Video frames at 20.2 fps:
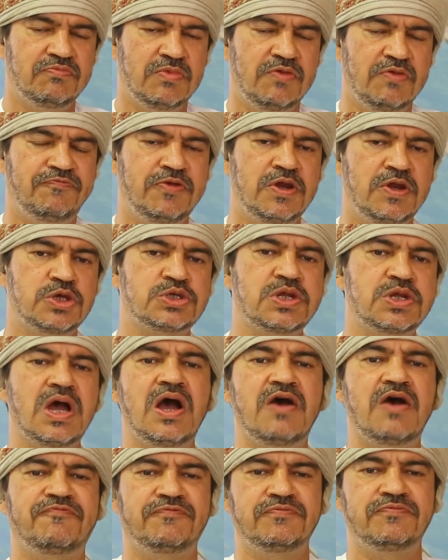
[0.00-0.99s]
finished
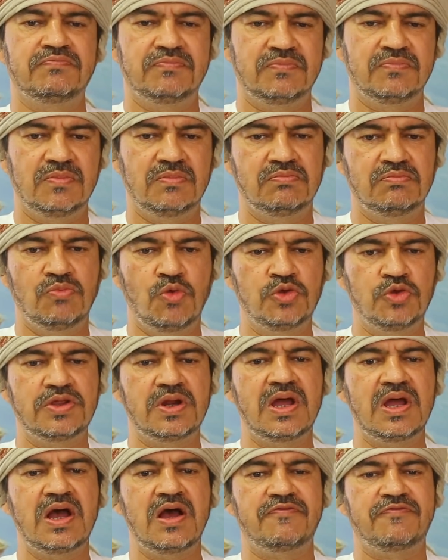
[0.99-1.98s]
more than
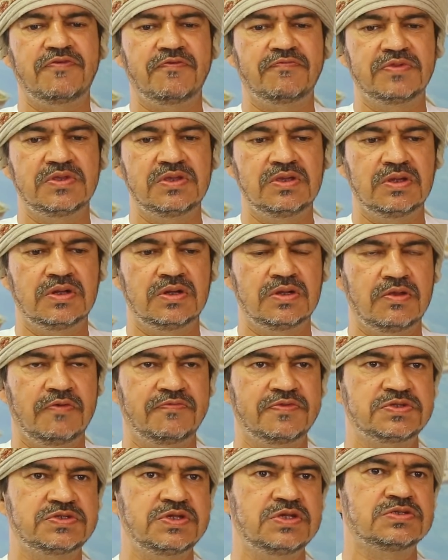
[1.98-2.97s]
half of
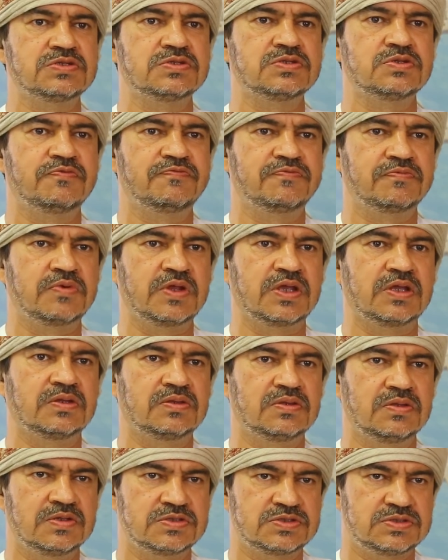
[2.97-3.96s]
the season of
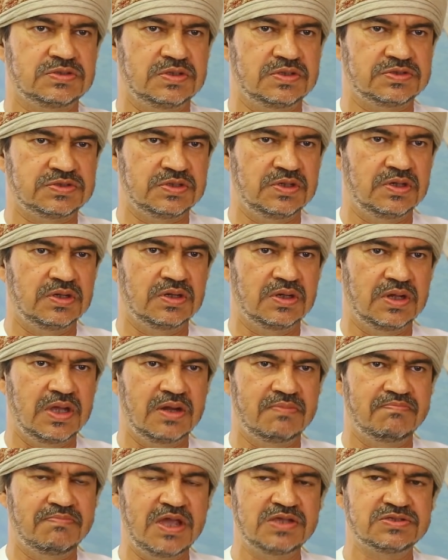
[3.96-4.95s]
cricket this year,
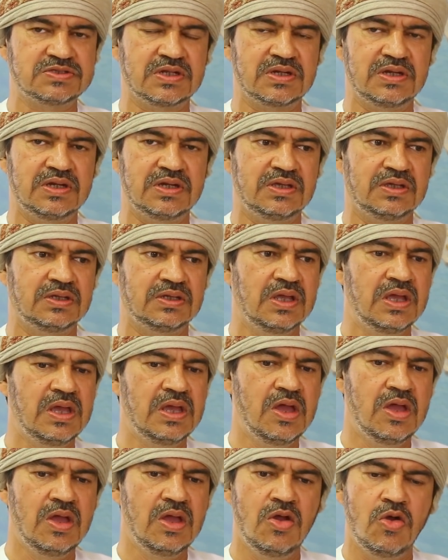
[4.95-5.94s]
and basically
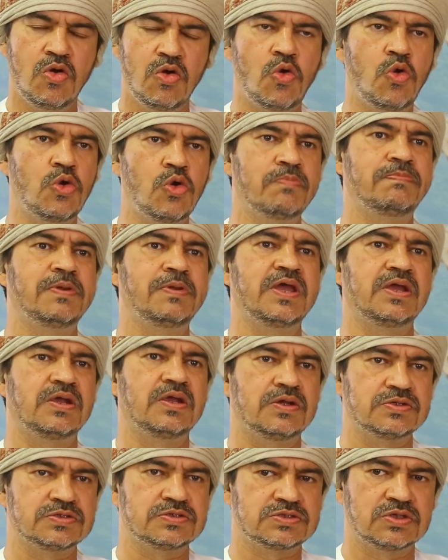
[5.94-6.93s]
all
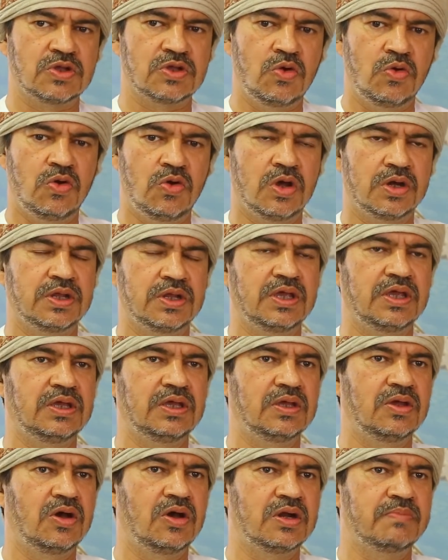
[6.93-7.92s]
players go on
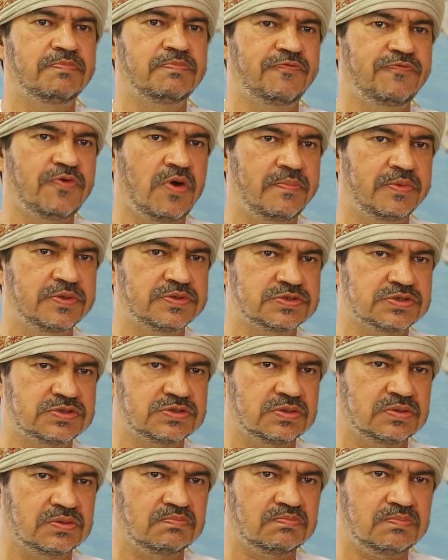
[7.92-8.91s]
a performance